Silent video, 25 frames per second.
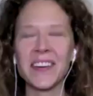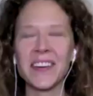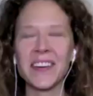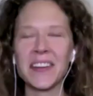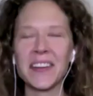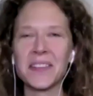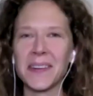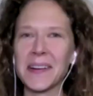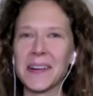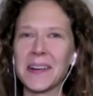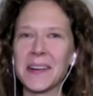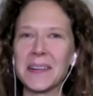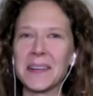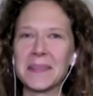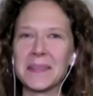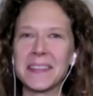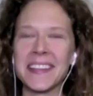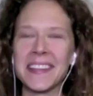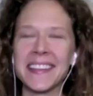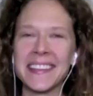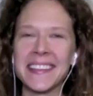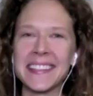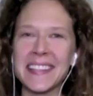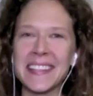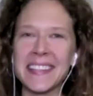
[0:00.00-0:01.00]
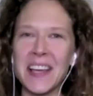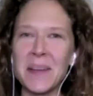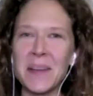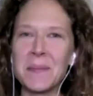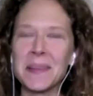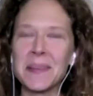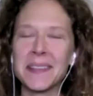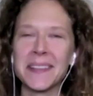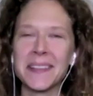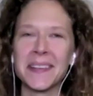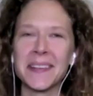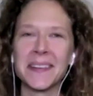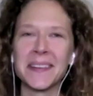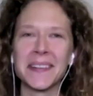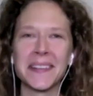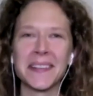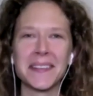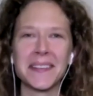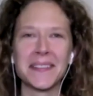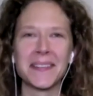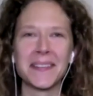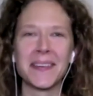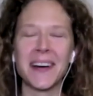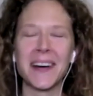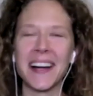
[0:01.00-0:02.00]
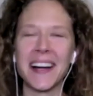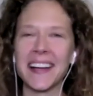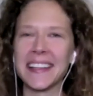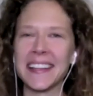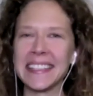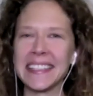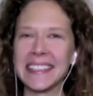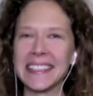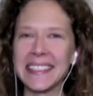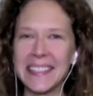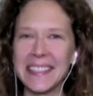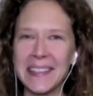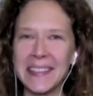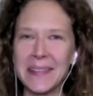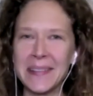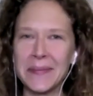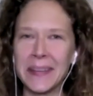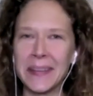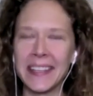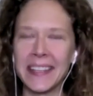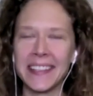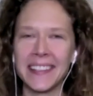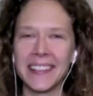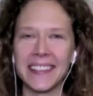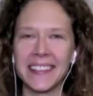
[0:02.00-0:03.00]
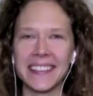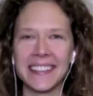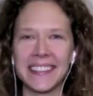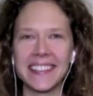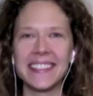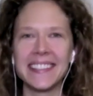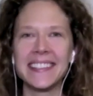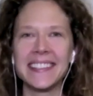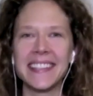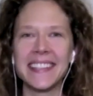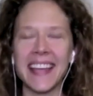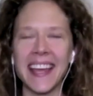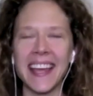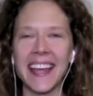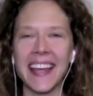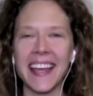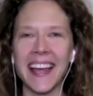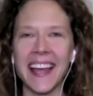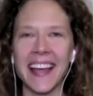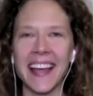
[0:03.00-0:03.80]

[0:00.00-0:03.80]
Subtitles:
welcome to this episode of Wise Human. Today I